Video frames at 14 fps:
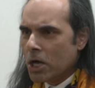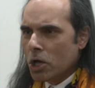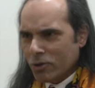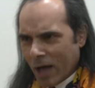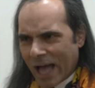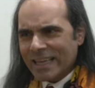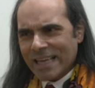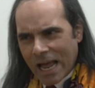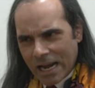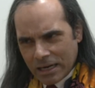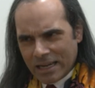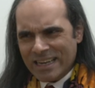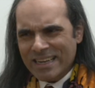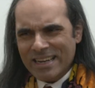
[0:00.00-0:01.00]
So I can
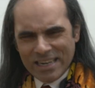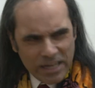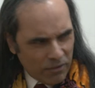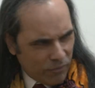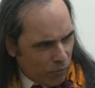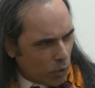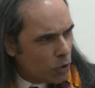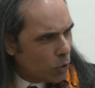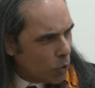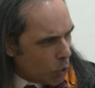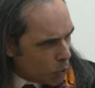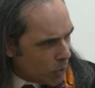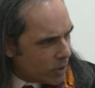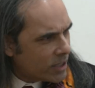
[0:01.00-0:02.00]
clearly afford to go
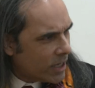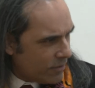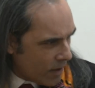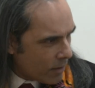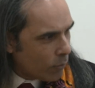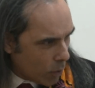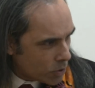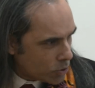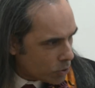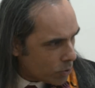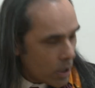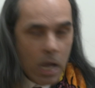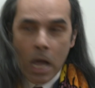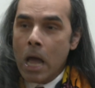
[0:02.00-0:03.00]
to Israel if I want
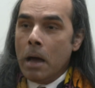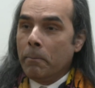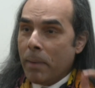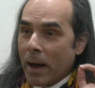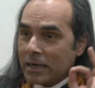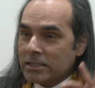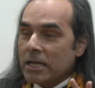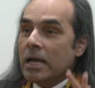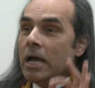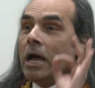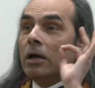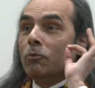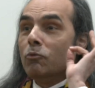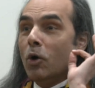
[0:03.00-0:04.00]
to. But
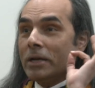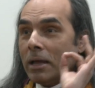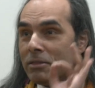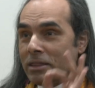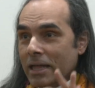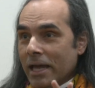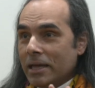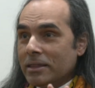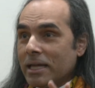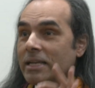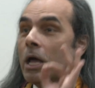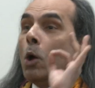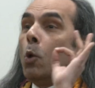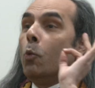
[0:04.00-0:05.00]
what I say is
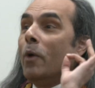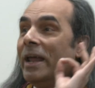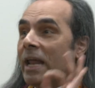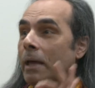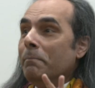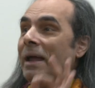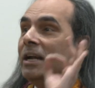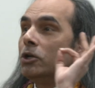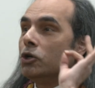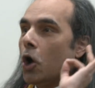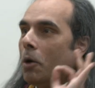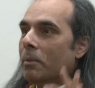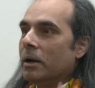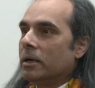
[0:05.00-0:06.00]
that when I made
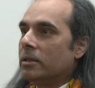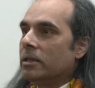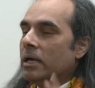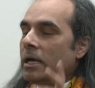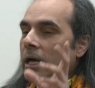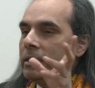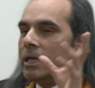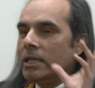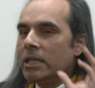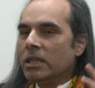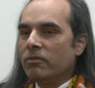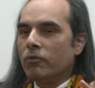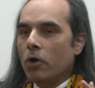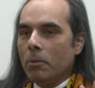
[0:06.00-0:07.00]
comments, this
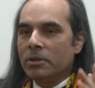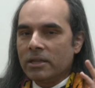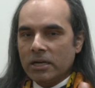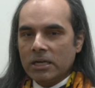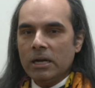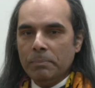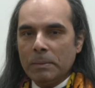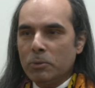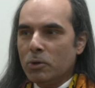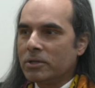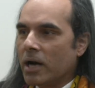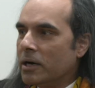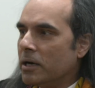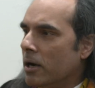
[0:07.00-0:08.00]
is from certain people who
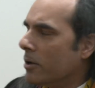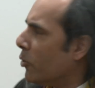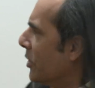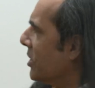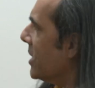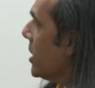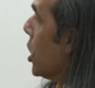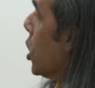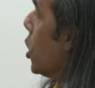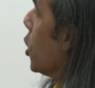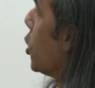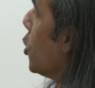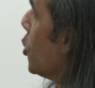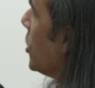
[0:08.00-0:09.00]
started questioning,
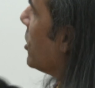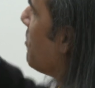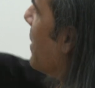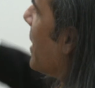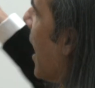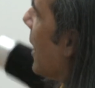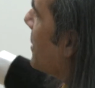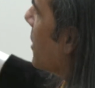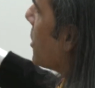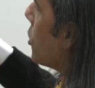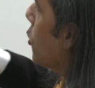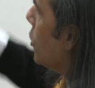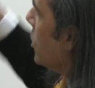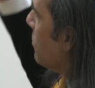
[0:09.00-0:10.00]
who is behind this?
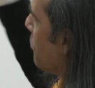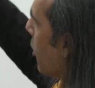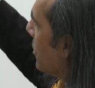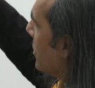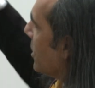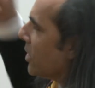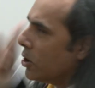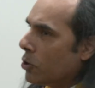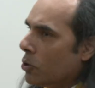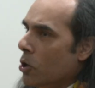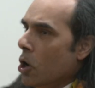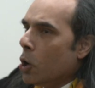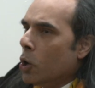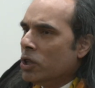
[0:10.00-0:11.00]
Who's sponsoring you?
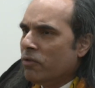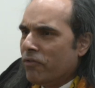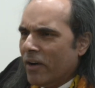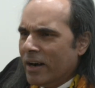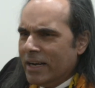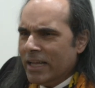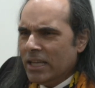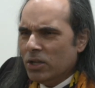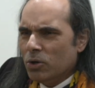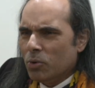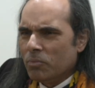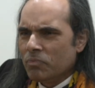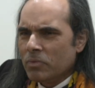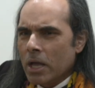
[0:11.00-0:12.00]
Who's funding you?